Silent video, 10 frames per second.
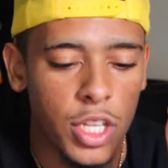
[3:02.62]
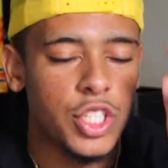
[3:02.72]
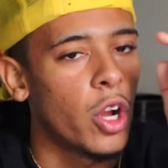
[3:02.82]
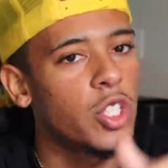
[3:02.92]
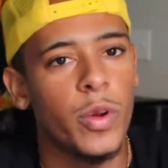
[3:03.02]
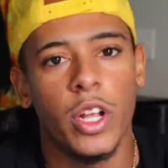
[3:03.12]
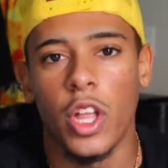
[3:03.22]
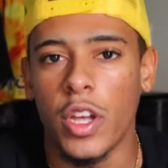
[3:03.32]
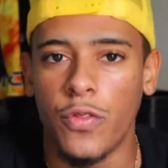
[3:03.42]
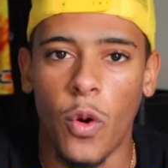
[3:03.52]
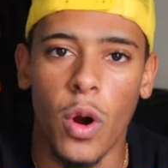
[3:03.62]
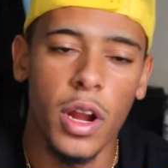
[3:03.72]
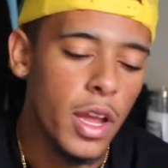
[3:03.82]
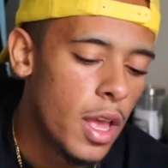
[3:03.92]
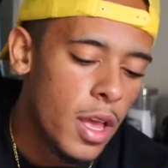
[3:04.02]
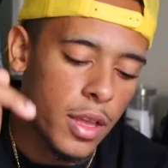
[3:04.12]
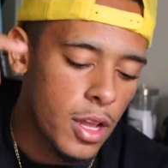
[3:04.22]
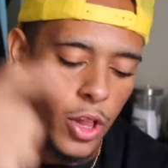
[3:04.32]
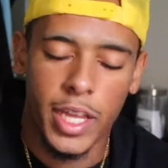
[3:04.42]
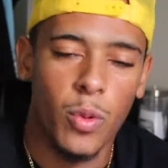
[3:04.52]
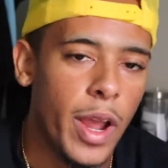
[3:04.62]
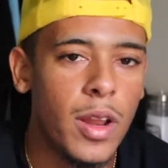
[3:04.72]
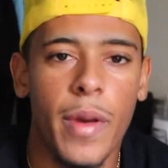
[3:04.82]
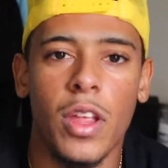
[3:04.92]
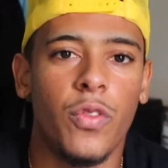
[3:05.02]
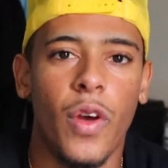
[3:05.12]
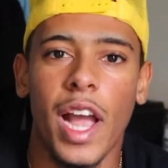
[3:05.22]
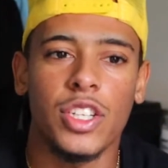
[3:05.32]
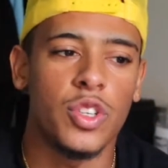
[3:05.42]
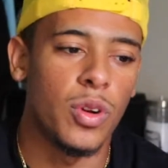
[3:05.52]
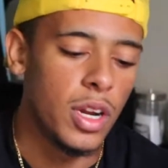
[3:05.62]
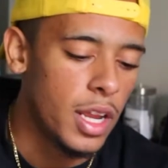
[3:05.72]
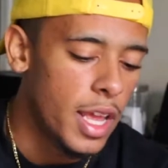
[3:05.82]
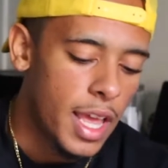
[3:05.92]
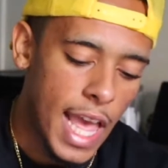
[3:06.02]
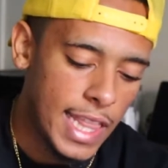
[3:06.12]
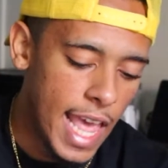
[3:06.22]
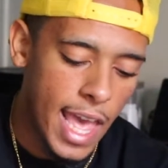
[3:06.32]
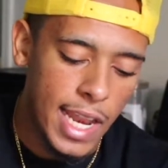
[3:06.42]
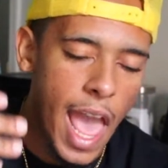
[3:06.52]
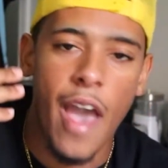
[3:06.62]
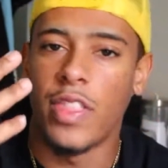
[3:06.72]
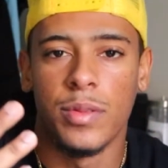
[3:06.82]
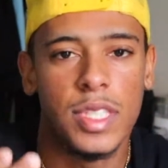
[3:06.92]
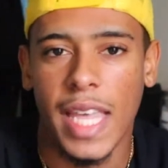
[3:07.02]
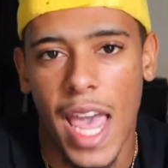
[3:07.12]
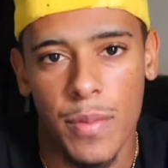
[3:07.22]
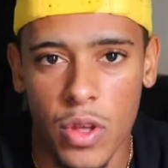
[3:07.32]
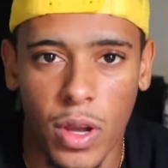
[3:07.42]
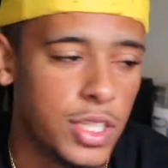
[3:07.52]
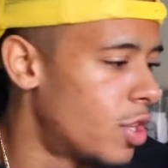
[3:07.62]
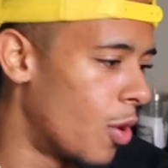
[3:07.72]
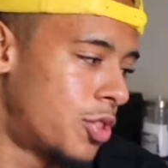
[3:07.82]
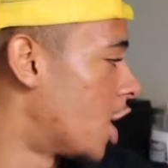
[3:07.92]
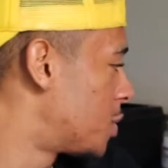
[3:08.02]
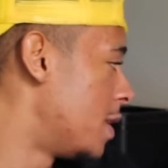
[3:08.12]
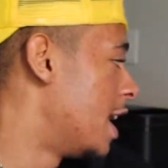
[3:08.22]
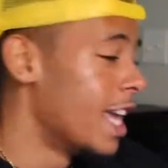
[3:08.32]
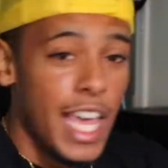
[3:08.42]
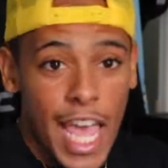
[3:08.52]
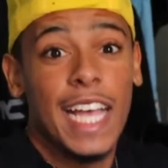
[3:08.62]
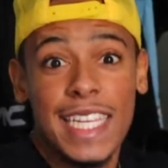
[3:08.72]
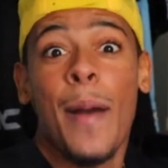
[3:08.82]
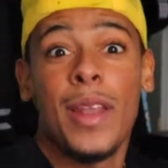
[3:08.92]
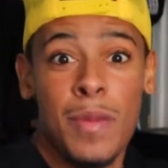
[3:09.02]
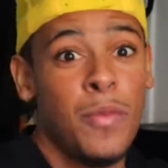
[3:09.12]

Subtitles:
to search what you're looking for, click a random manufacturer, and then have them scam you. Because, oh, trust me, it's happened to me